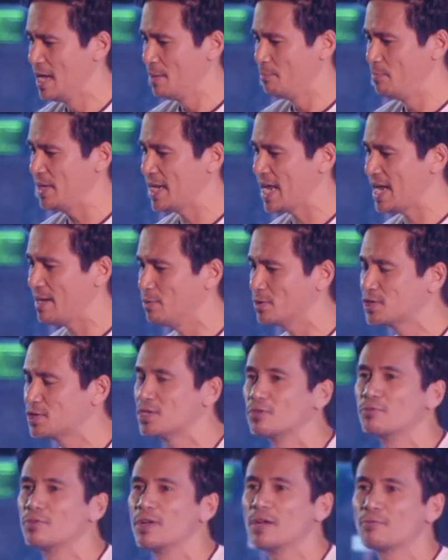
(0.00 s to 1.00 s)
been able
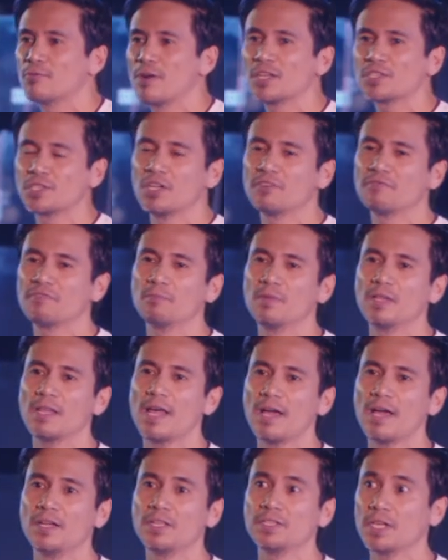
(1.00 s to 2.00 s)
to rescue from the
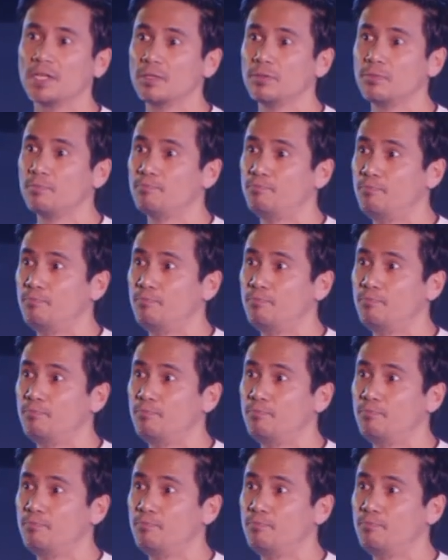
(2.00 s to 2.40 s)
lions. And